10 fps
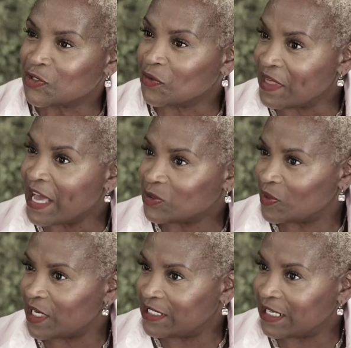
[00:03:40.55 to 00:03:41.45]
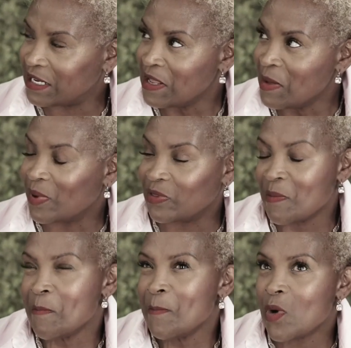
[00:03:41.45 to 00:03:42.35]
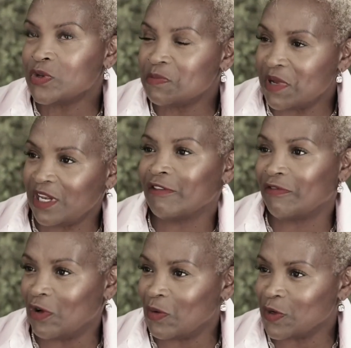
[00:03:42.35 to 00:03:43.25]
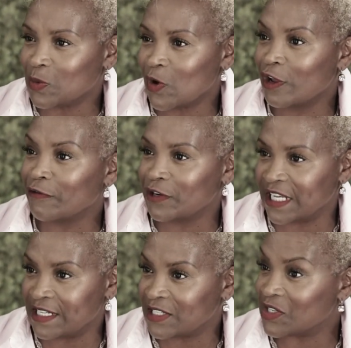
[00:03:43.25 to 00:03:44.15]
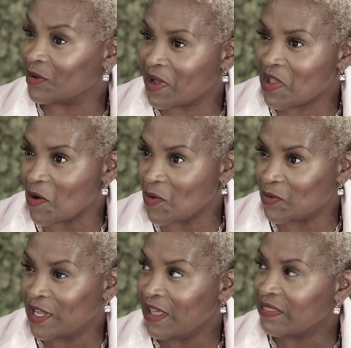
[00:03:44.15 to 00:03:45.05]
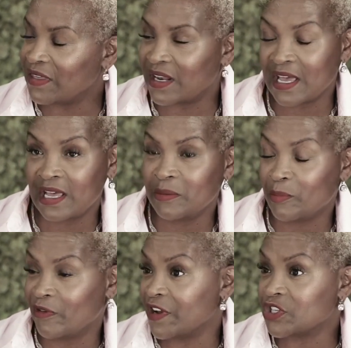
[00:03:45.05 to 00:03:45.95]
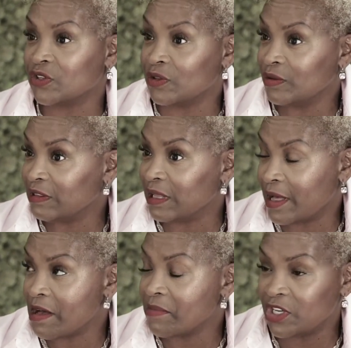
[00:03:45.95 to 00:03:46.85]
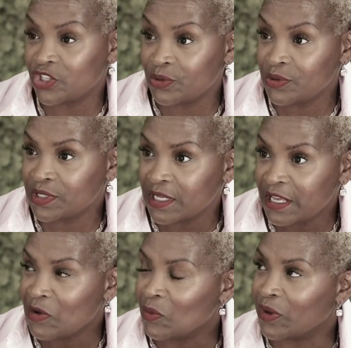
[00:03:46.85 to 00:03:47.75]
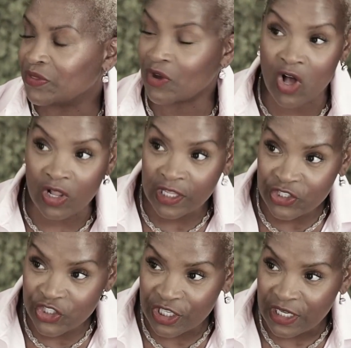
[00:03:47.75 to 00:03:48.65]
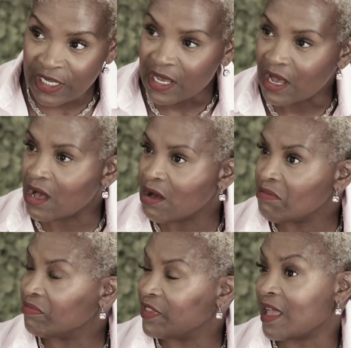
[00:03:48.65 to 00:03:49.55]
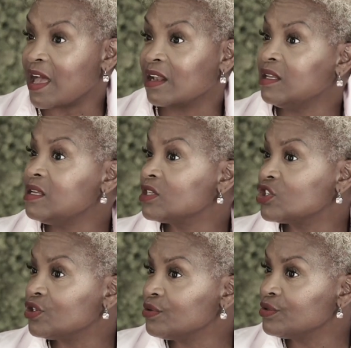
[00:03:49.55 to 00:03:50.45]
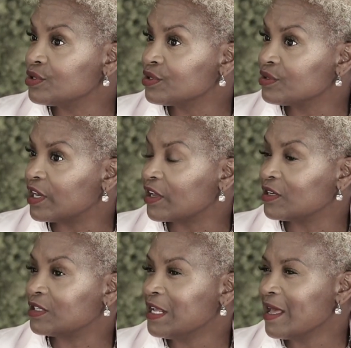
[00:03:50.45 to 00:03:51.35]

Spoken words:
So that's what I did. But the most meaningful was working for dentists on my own that had professional issues with the college. They had lease issues that I could